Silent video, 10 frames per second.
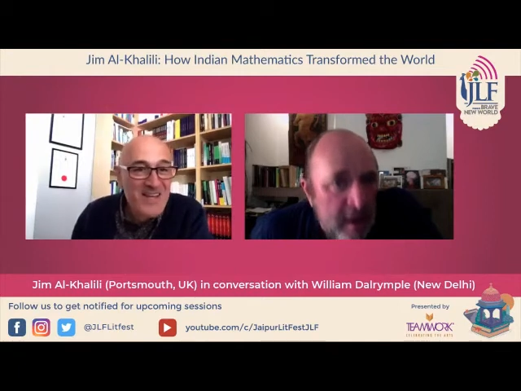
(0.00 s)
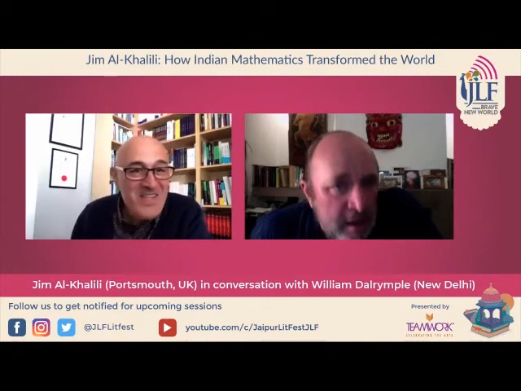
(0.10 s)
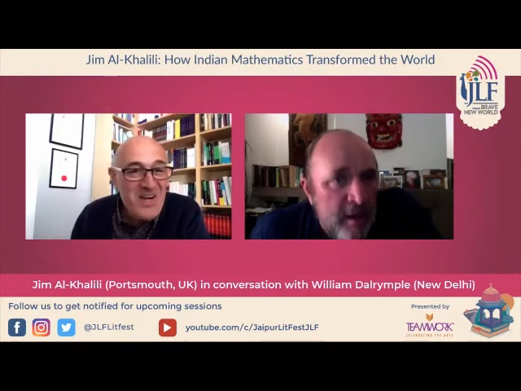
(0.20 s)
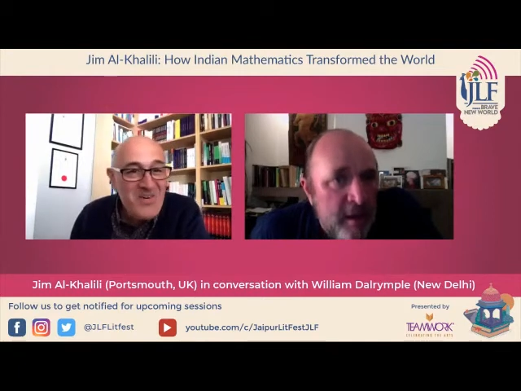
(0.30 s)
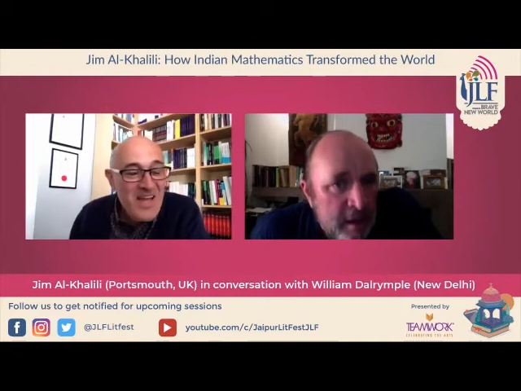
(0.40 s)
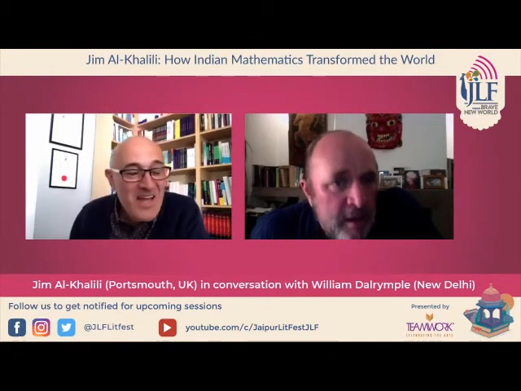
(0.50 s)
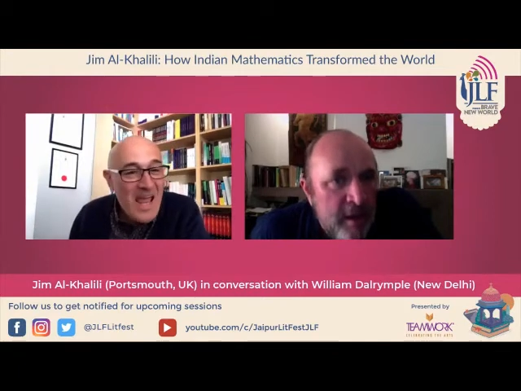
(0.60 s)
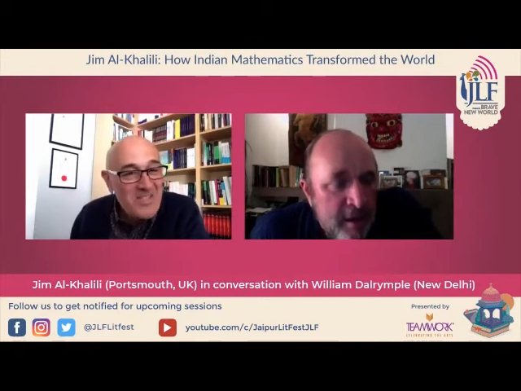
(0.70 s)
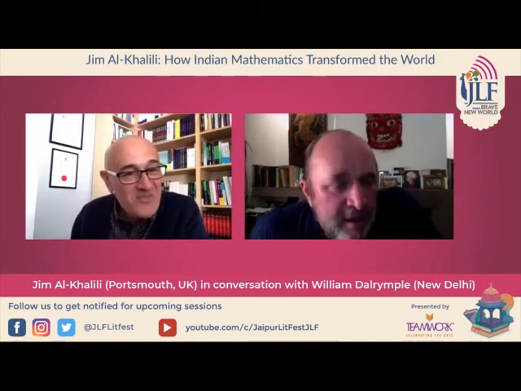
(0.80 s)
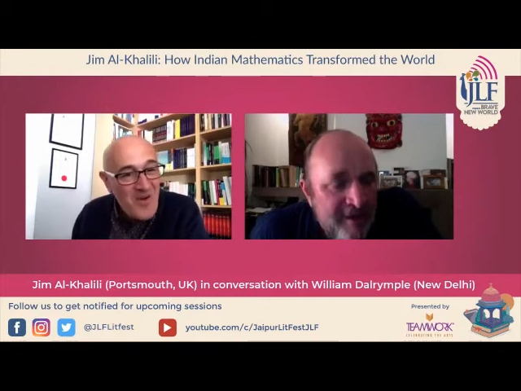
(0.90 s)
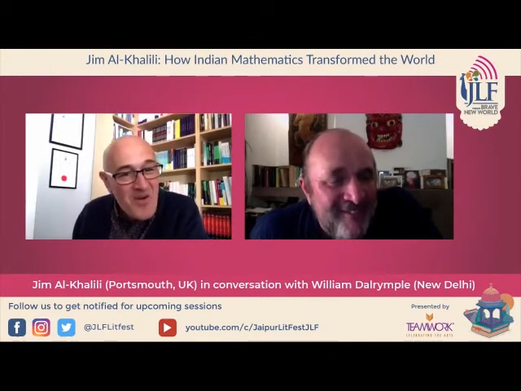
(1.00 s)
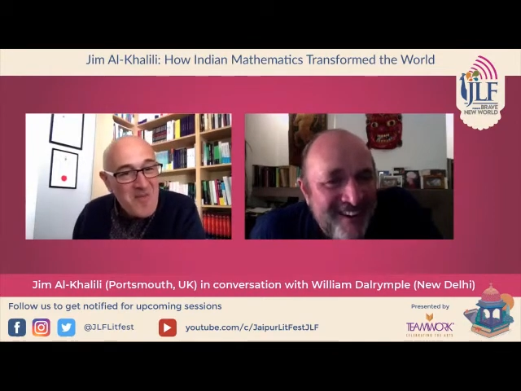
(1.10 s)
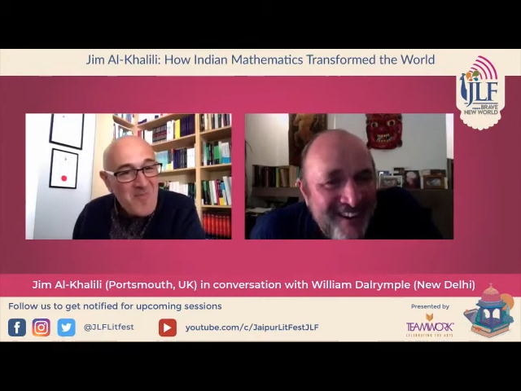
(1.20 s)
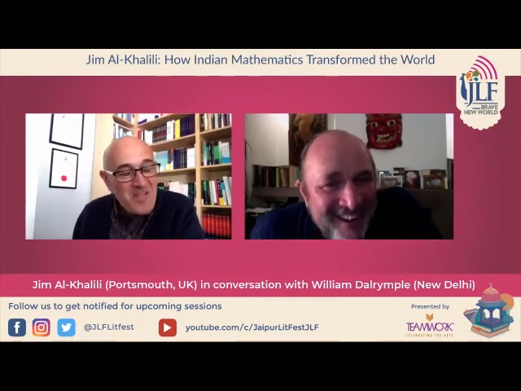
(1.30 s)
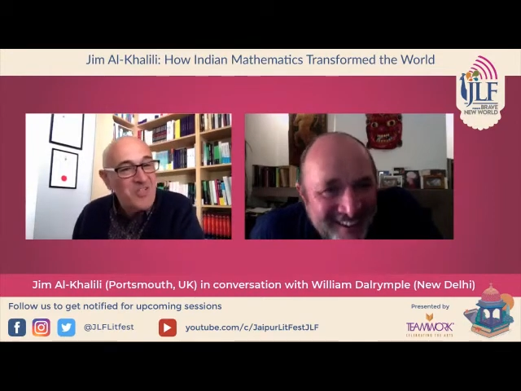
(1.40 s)
Speaker 1: So it's
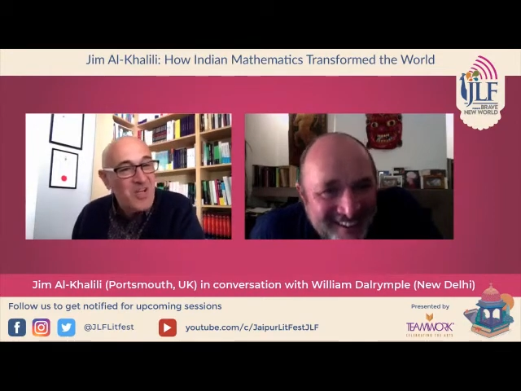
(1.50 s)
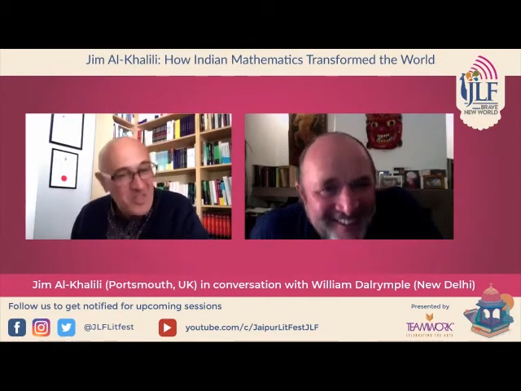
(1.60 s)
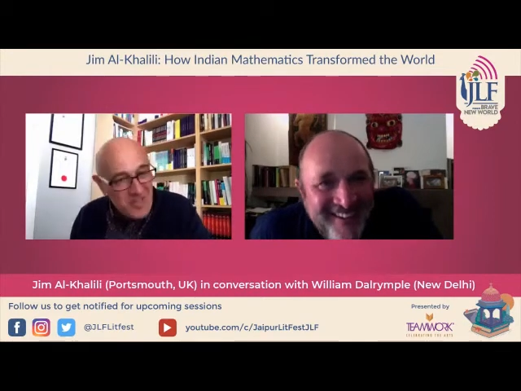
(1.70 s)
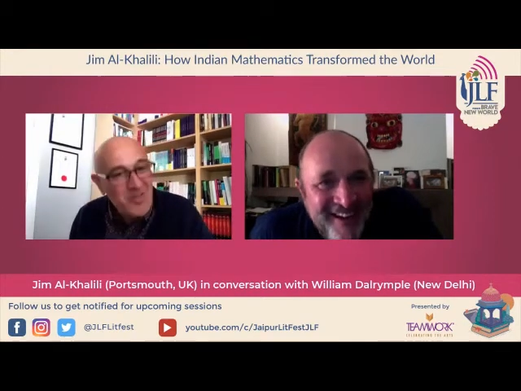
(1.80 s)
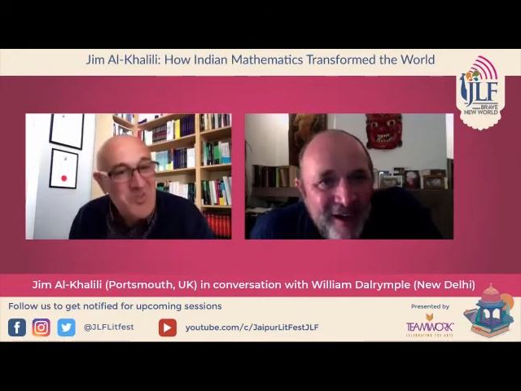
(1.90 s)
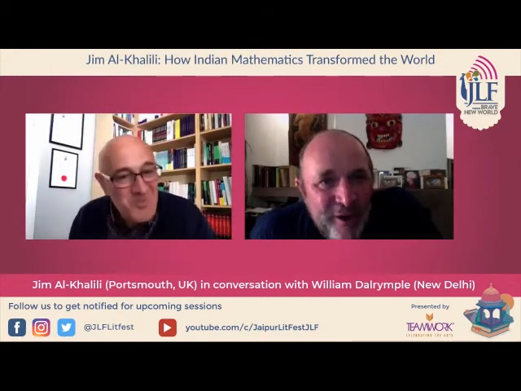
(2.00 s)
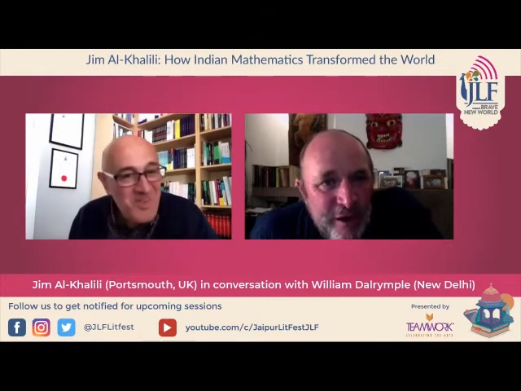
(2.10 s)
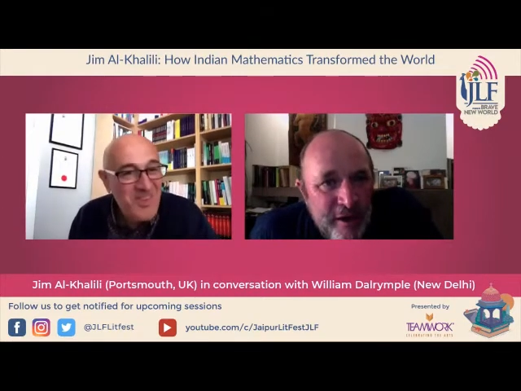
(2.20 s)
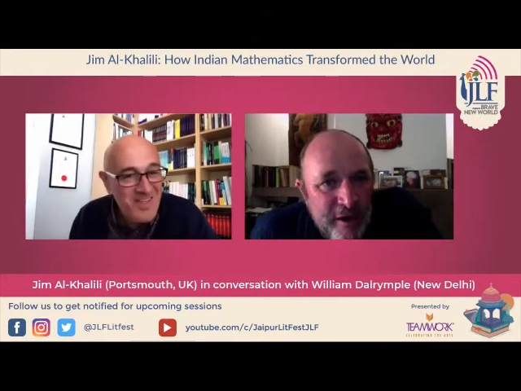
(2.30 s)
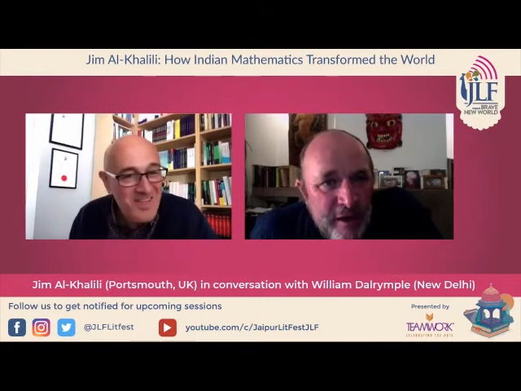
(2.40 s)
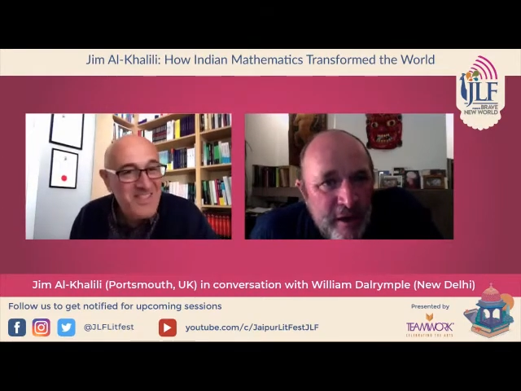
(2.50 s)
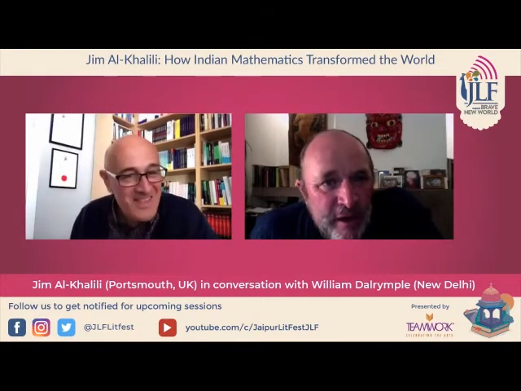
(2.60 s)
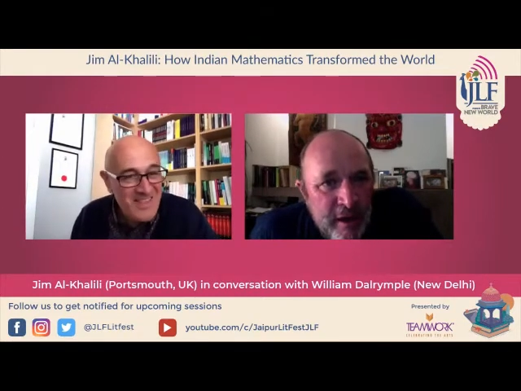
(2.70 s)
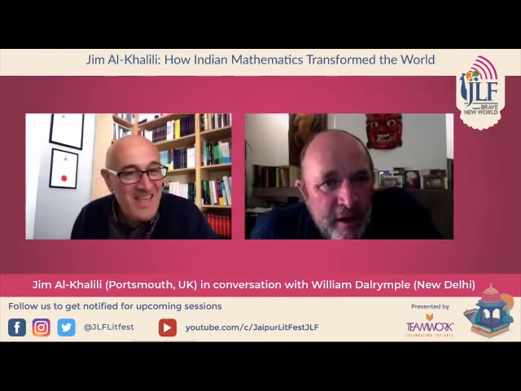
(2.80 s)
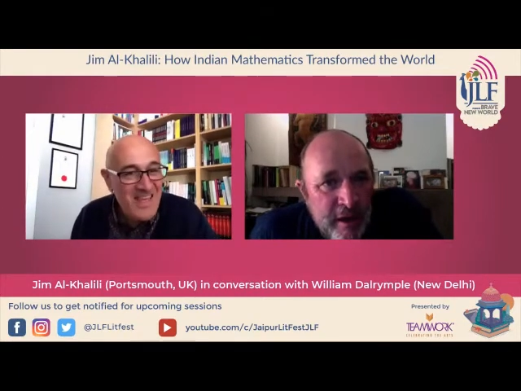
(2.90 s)
very much an acknowledgement that
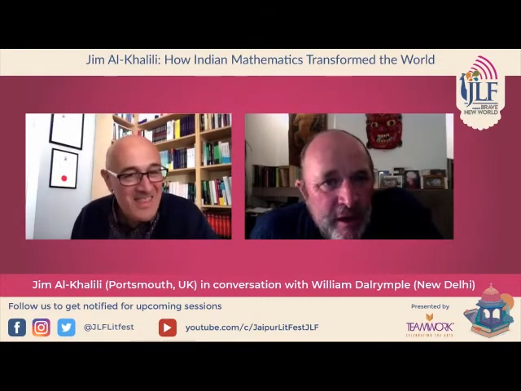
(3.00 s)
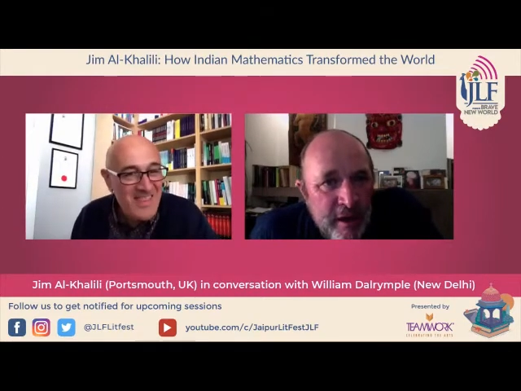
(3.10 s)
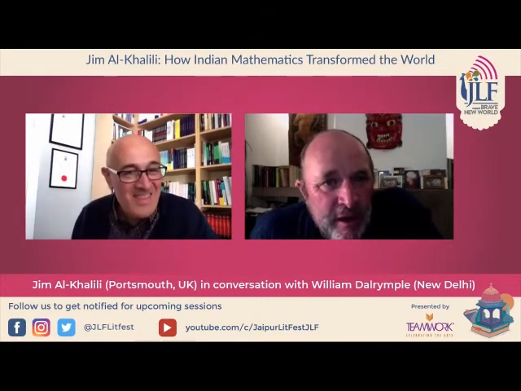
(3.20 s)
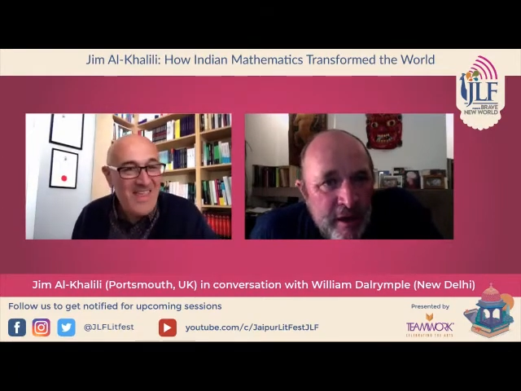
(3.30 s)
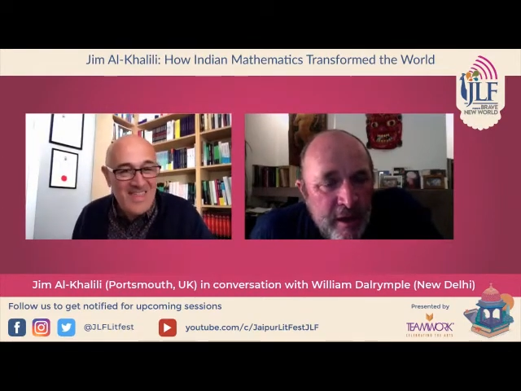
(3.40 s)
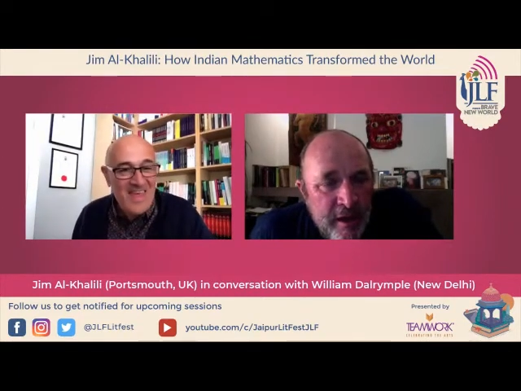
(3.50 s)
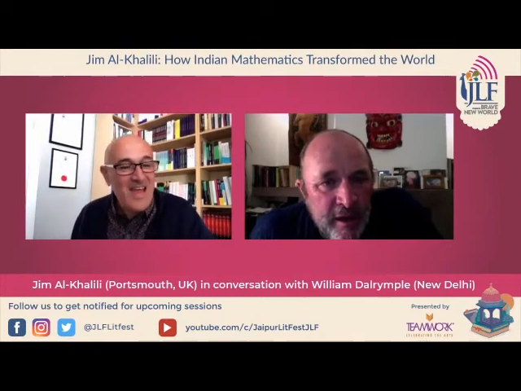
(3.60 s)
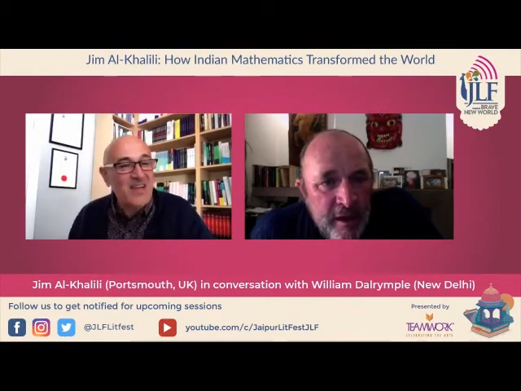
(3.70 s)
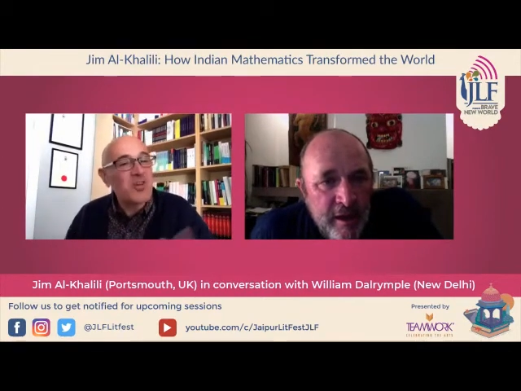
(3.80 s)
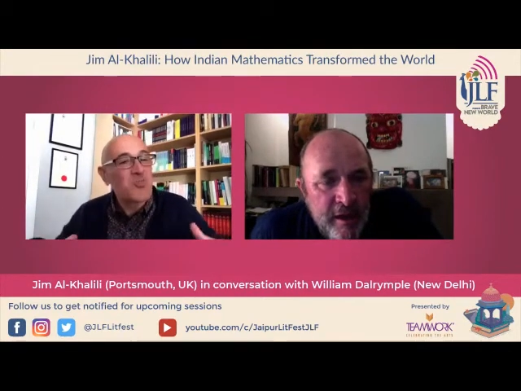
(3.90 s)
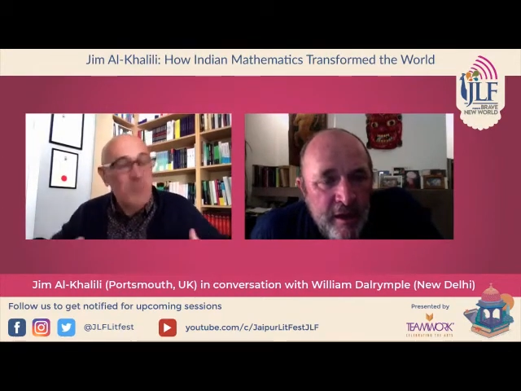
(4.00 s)
they, that they are not